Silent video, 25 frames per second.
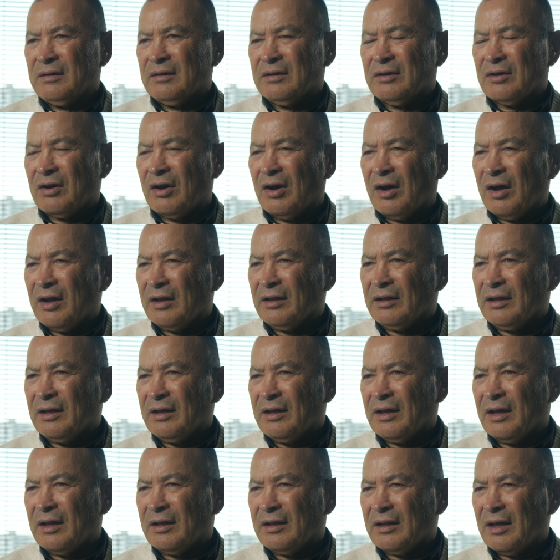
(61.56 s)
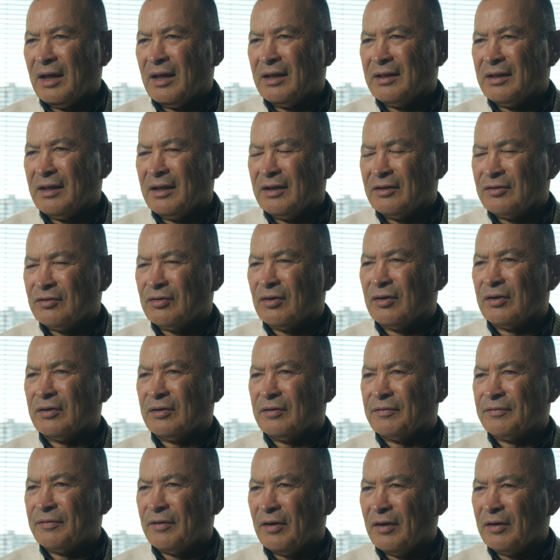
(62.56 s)
kindly, and they're trying
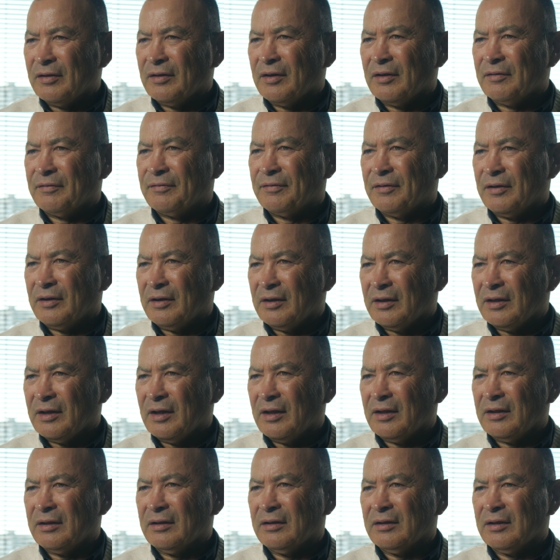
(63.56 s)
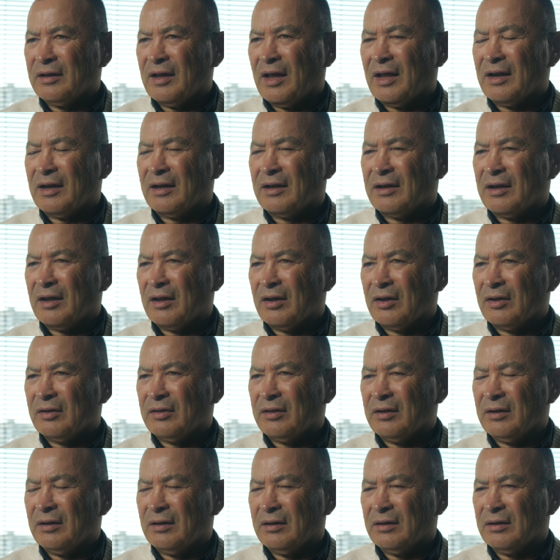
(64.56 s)
to find their feet again. Canada, I
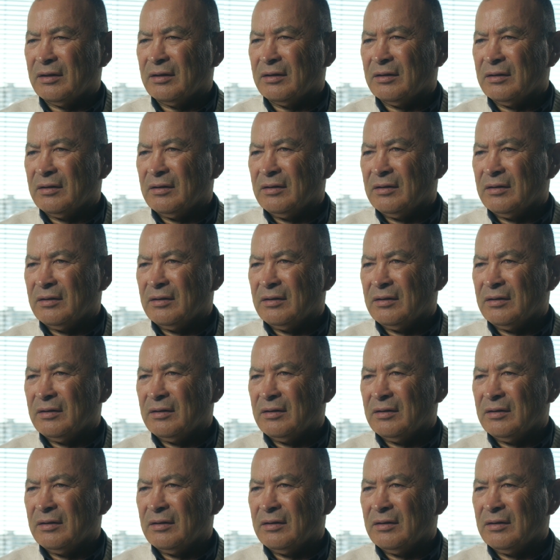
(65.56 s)
think,